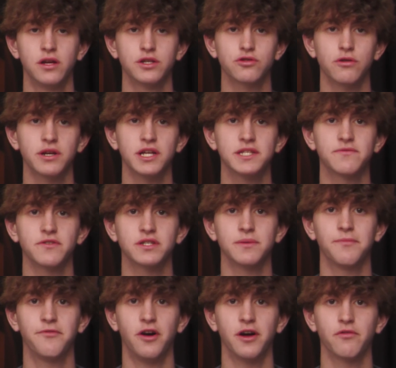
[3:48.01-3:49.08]
Join us for some
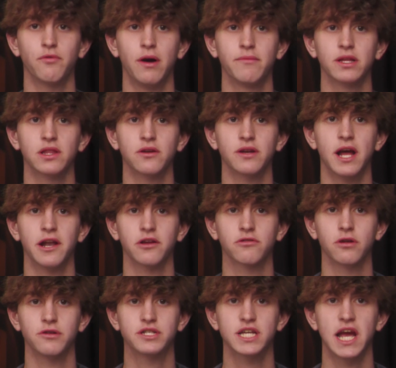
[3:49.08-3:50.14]
fun while we learn how to
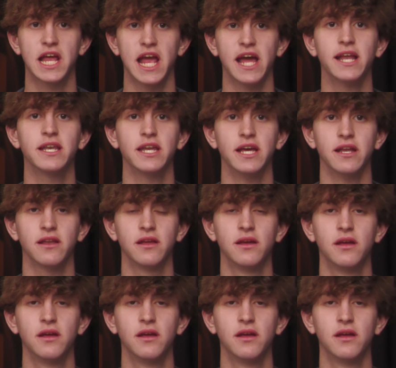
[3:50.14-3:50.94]
crochet and knit.